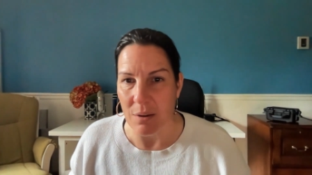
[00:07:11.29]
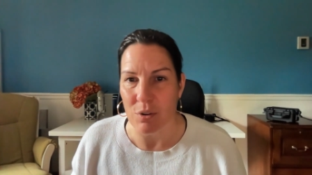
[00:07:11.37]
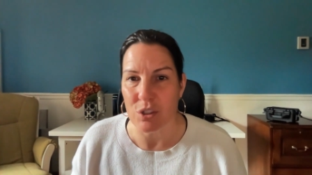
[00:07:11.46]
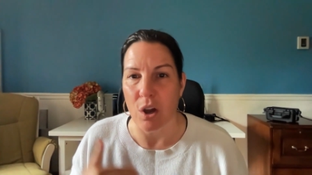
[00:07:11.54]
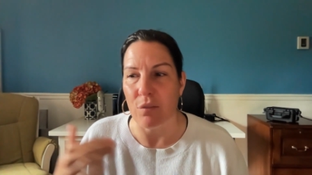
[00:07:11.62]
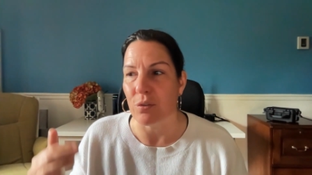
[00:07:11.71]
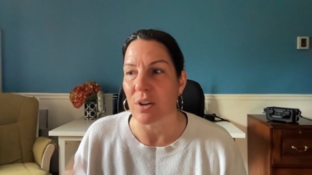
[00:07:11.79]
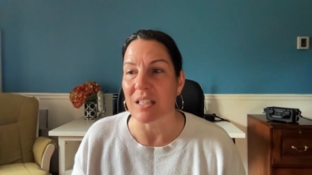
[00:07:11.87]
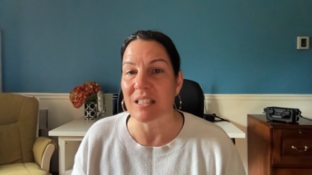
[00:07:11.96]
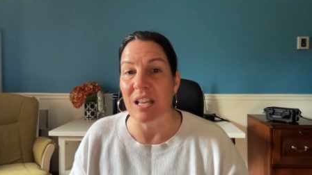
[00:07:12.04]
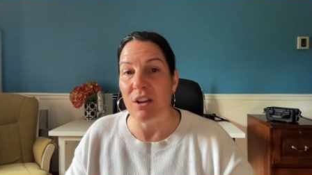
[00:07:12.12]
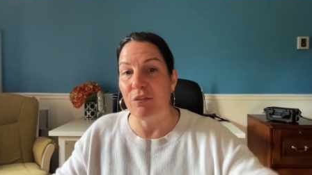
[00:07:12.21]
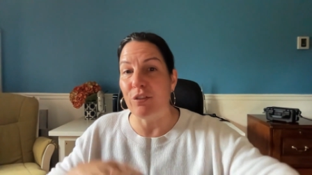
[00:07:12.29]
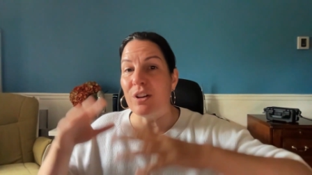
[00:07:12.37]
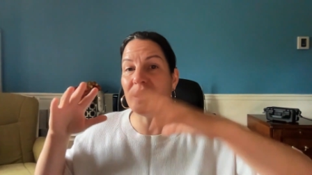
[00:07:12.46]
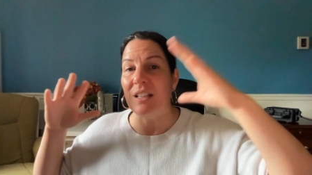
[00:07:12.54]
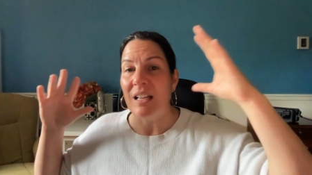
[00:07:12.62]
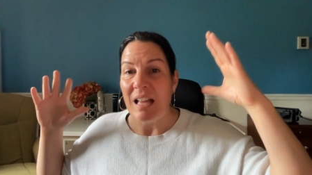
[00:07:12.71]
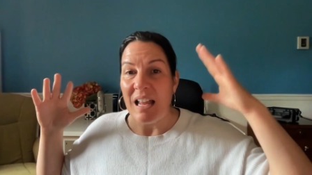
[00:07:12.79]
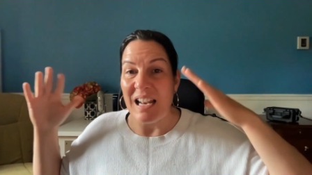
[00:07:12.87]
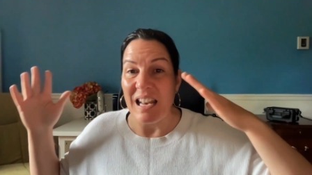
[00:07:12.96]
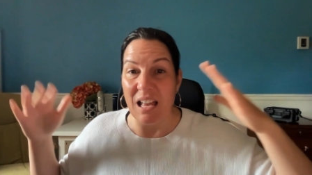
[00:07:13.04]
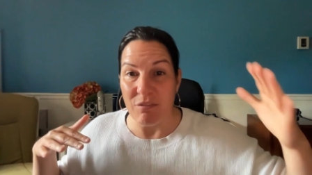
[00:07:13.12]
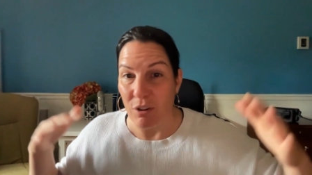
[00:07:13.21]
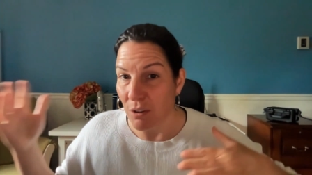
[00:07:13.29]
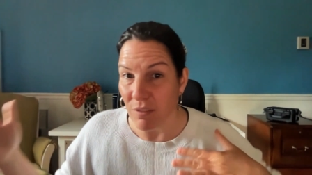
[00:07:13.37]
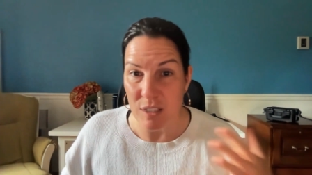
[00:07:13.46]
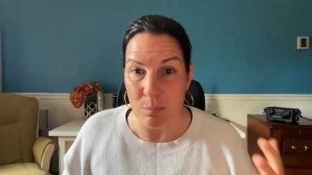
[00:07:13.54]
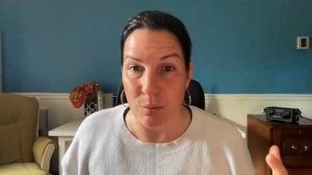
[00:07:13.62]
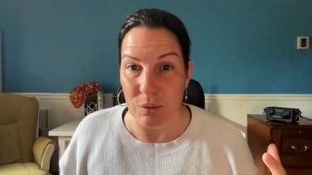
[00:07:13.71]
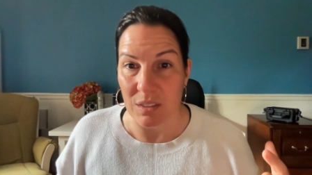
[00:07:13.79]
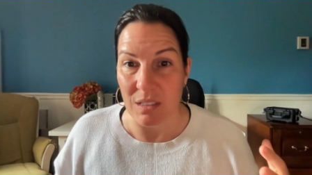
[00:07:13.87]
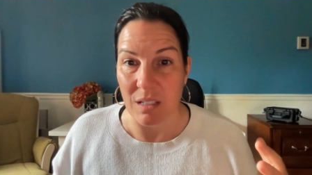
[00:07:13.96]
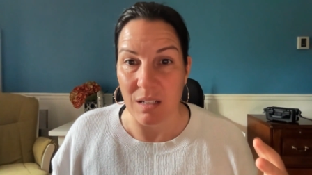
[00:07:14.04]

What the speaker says: I was offering different level of expertise,